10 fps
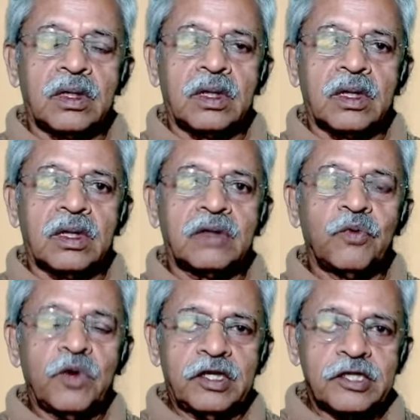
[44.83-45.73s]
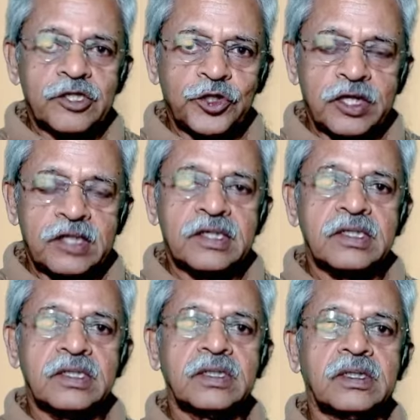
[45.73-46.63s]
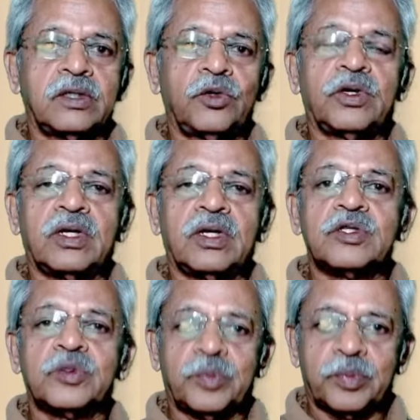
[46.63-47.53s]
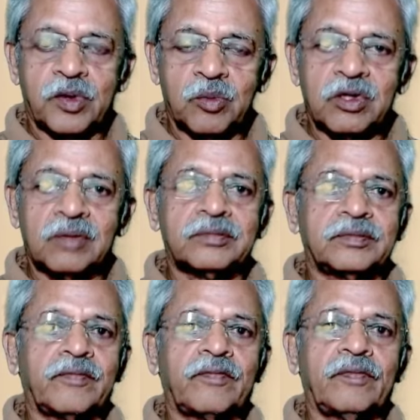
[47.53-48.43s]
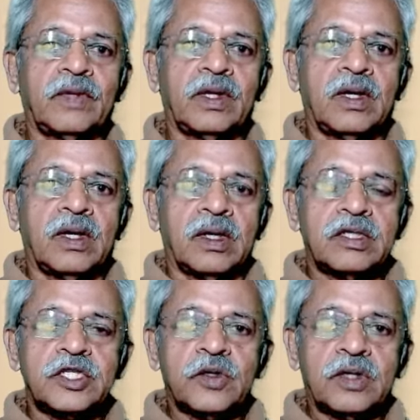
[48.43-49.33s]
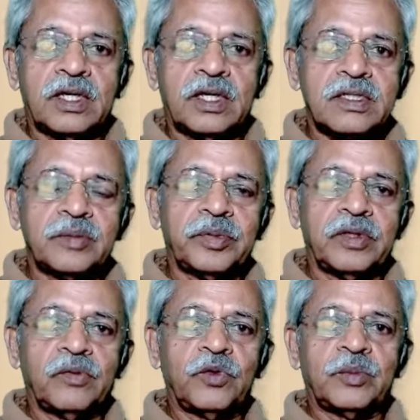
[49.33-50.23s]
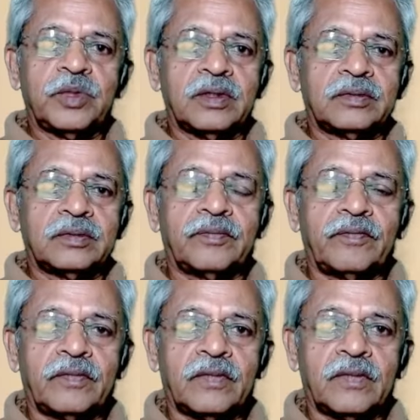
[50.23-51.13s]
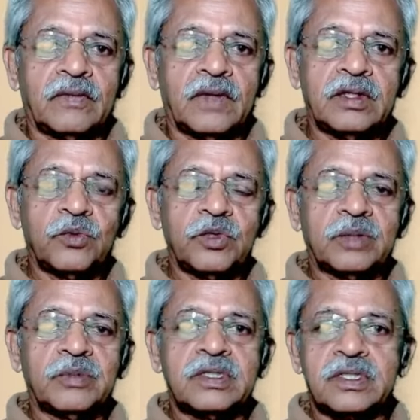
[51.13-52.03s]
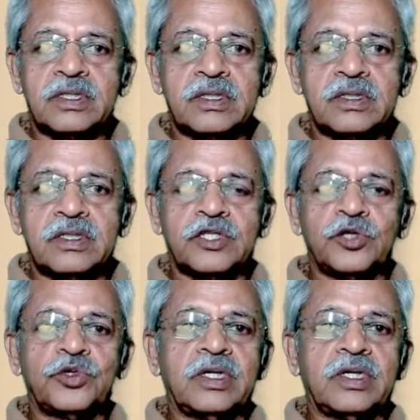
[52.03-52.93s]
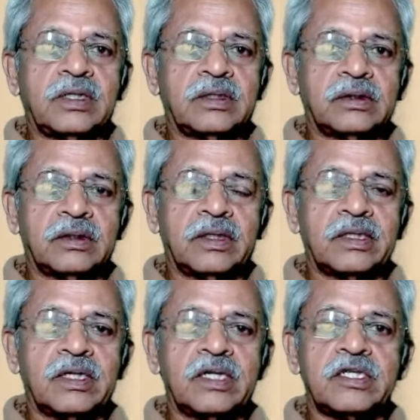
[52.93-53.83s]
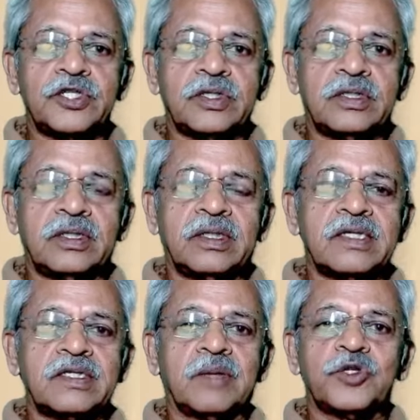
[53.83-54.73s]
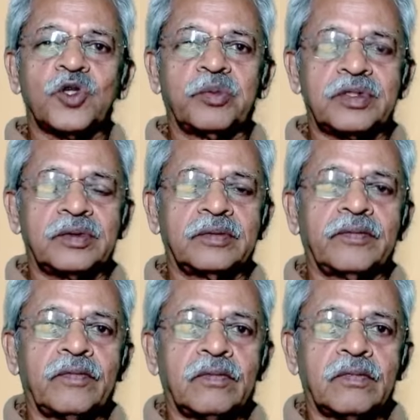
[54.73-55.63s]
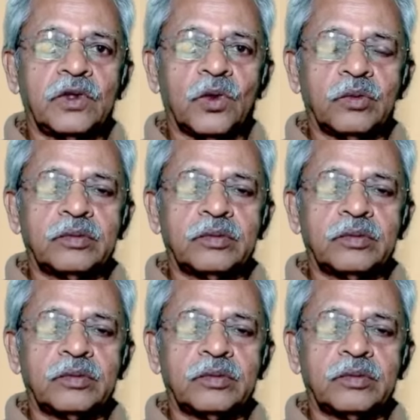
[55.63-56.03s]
at various stages you can get problem. It's not like a simple vitamin, other vitamins. Just you take, you get digested, it gets absorbed. No.